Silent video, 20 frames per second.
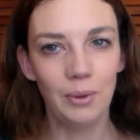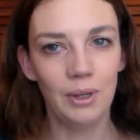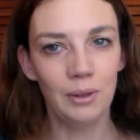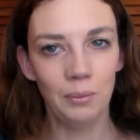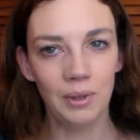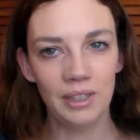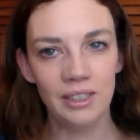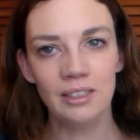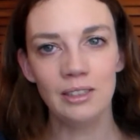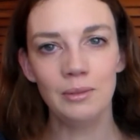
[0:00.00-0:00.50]

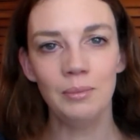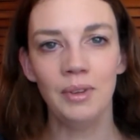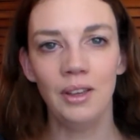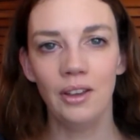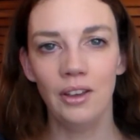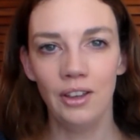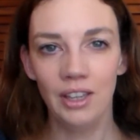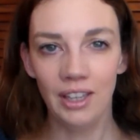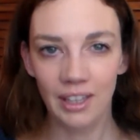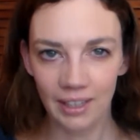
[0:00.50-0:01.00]
When
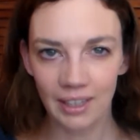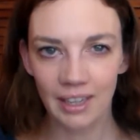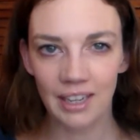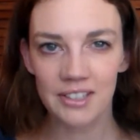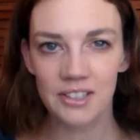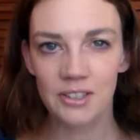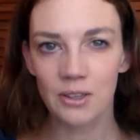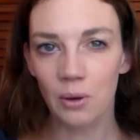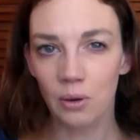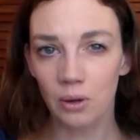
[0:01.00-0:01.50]
Wyndham
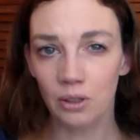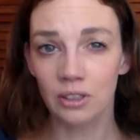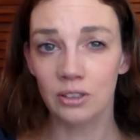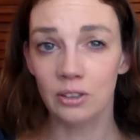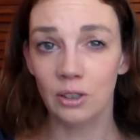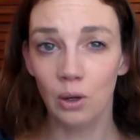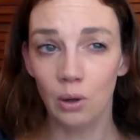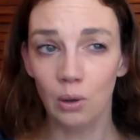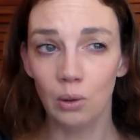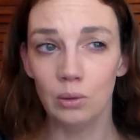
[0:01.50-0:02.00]
hears
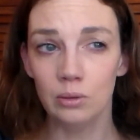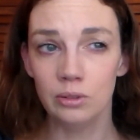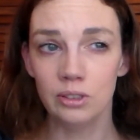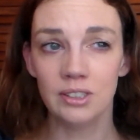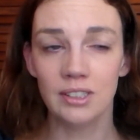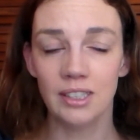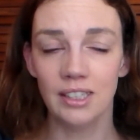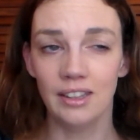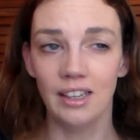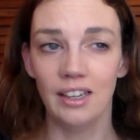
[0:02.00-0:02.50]
Gordon
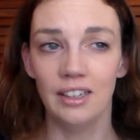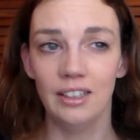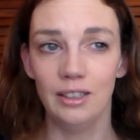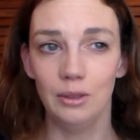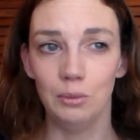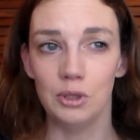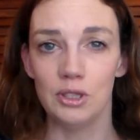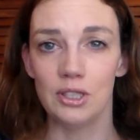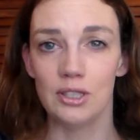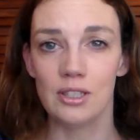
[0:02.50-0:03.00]
Cole say that
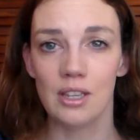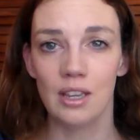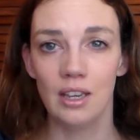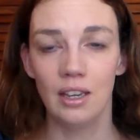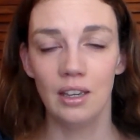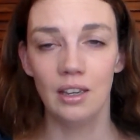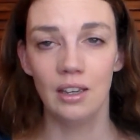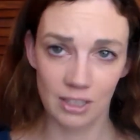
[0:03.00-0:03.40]
he was